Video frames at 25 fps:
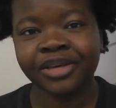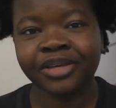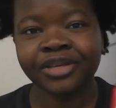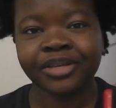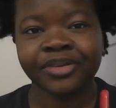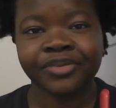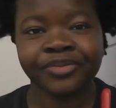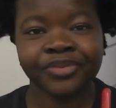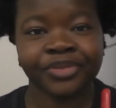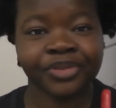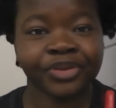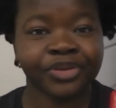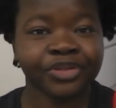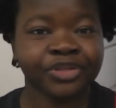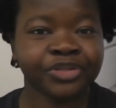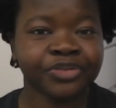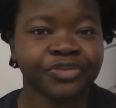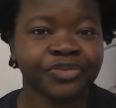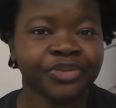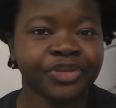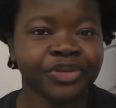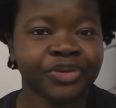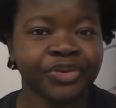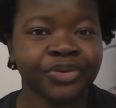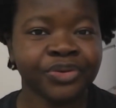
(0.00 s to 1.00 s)
For those
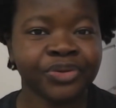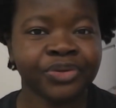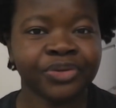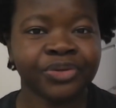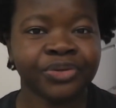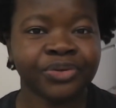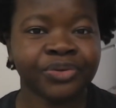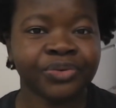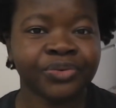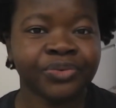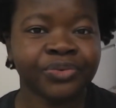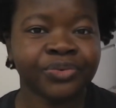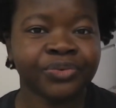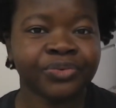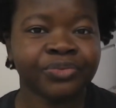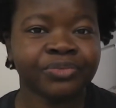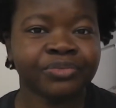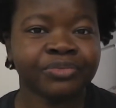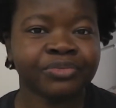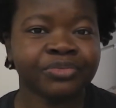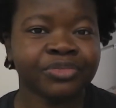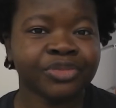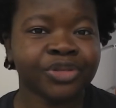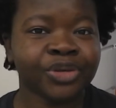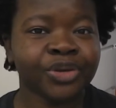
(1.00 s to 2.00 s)
of you who
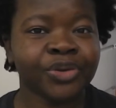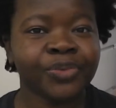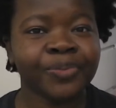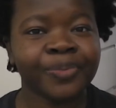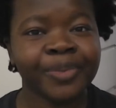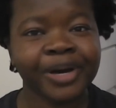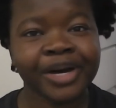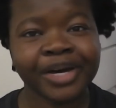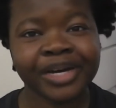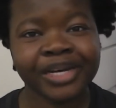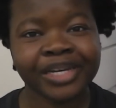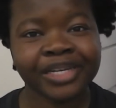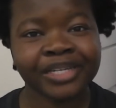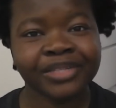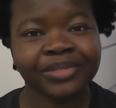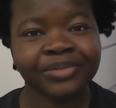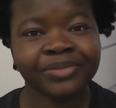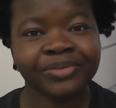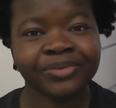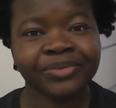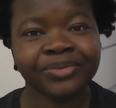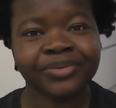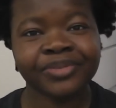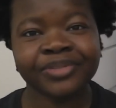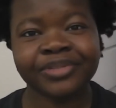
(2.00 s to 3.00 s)
don't
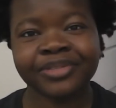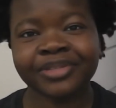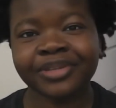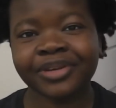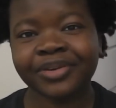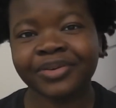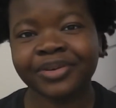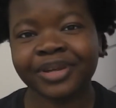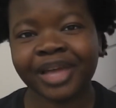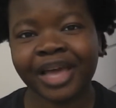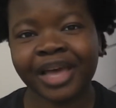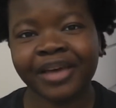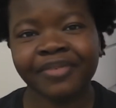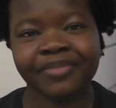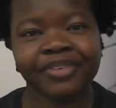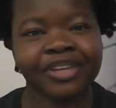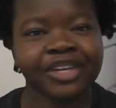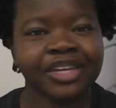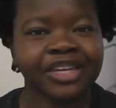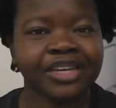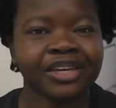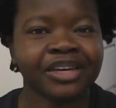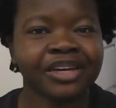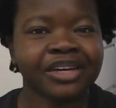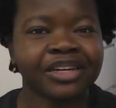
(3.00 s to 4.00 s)
mind or don't have
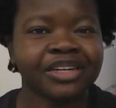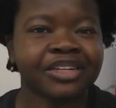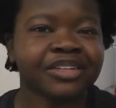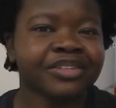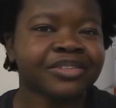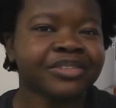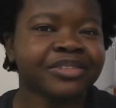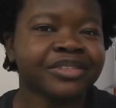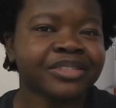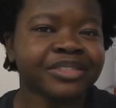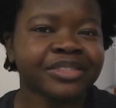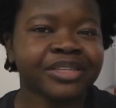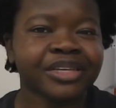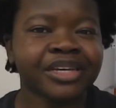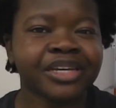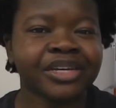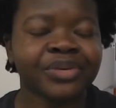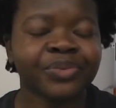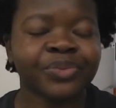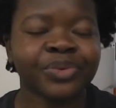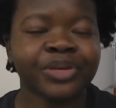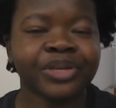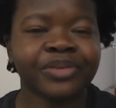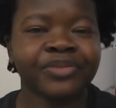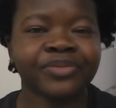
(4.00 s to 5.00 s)
any kind of
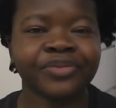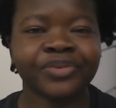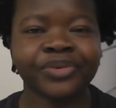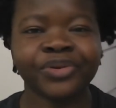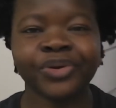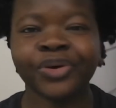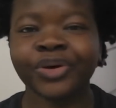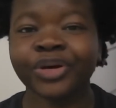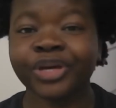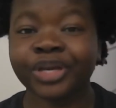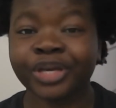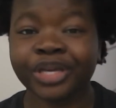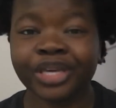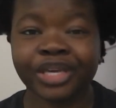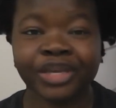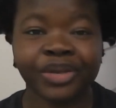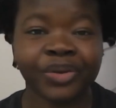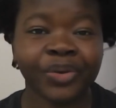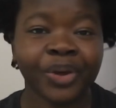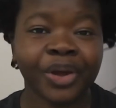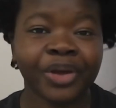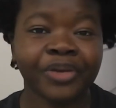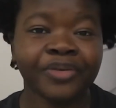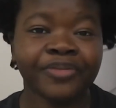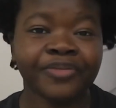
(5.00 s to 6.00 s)
concern with not cooking
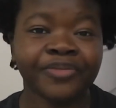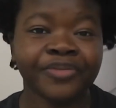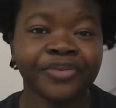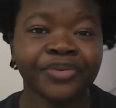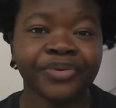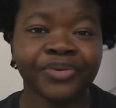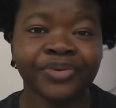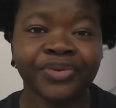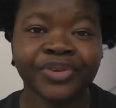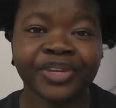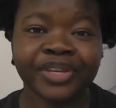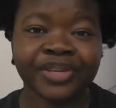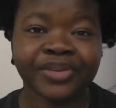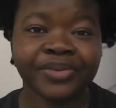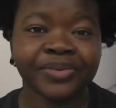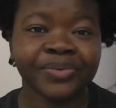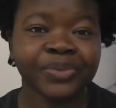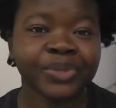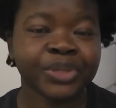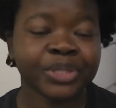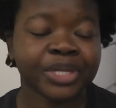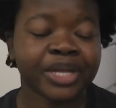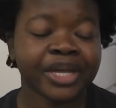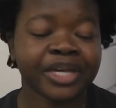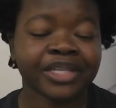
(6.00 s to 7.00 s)
your own food, and
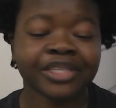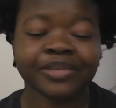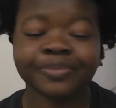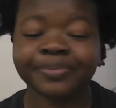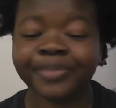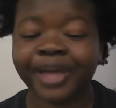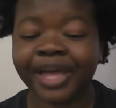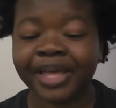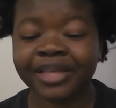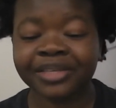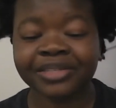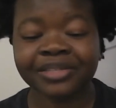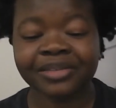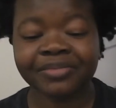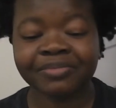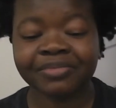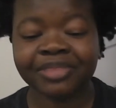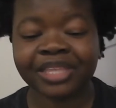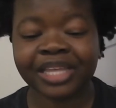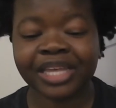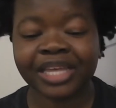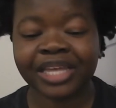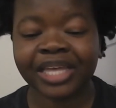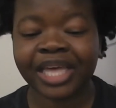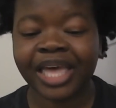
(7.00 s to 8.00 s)
you just like to bang
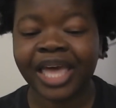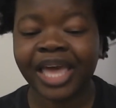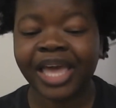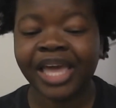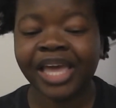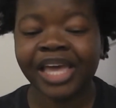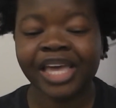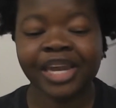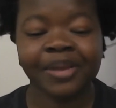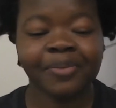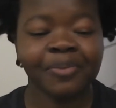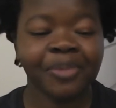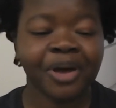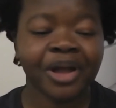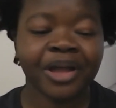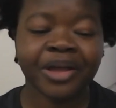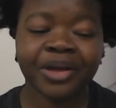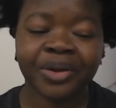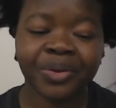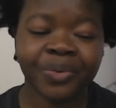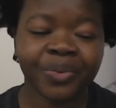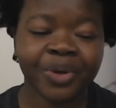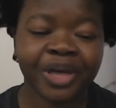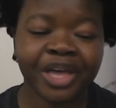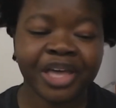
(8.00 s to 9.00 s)
something in a
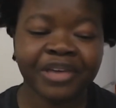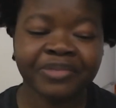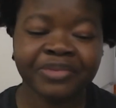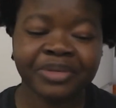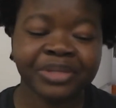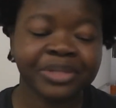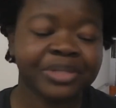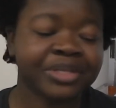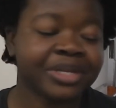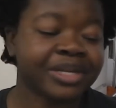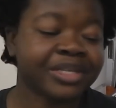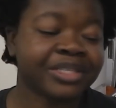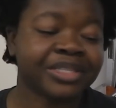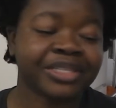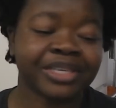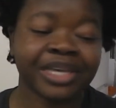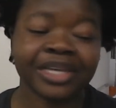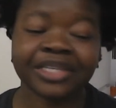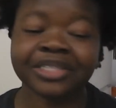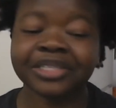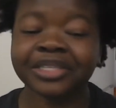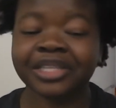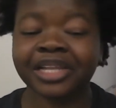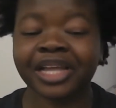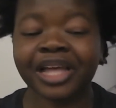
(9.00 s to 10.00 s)
microwave, you just like to
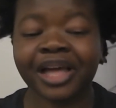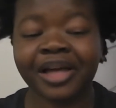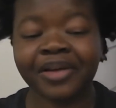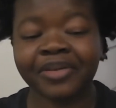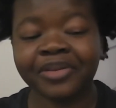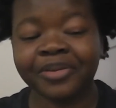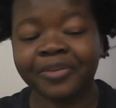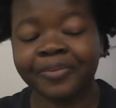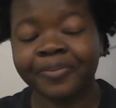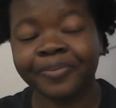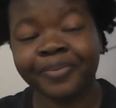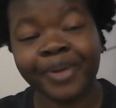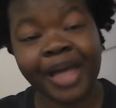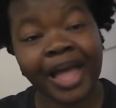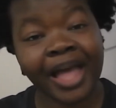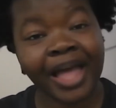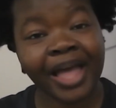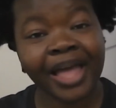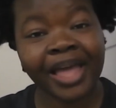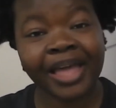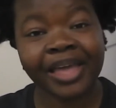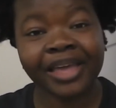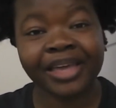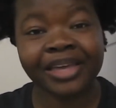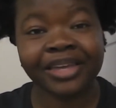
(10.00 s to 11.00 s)
take something out of your
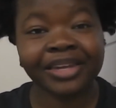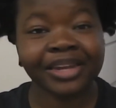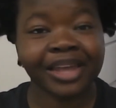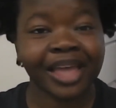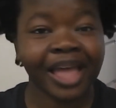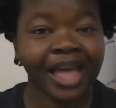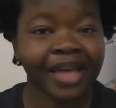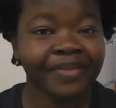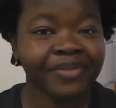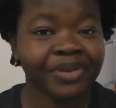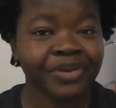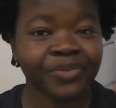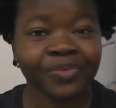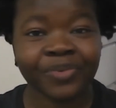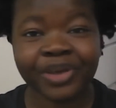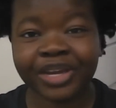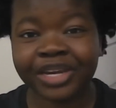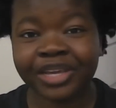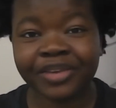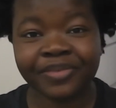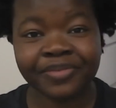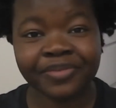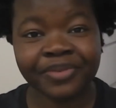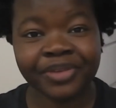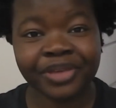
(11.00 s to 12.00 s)
bag and have it
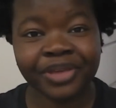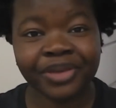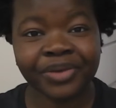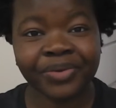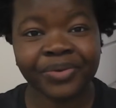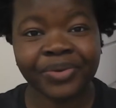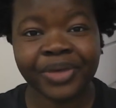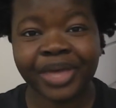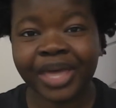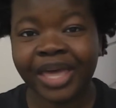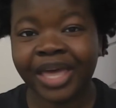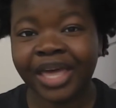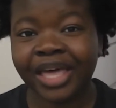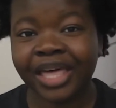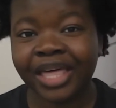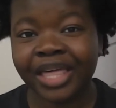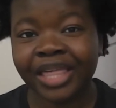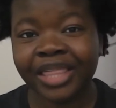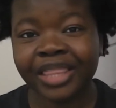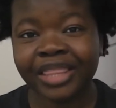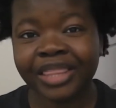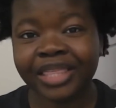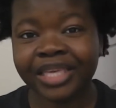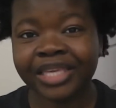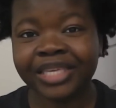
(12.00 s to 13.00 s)
ready for you,
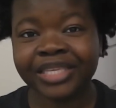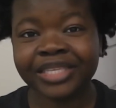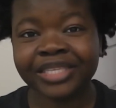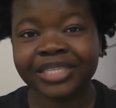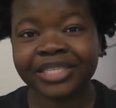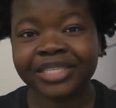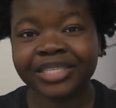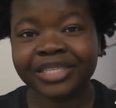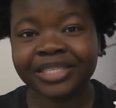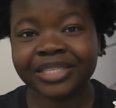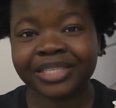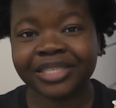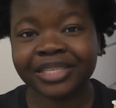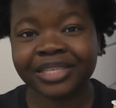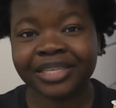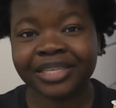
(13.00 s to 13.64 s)
this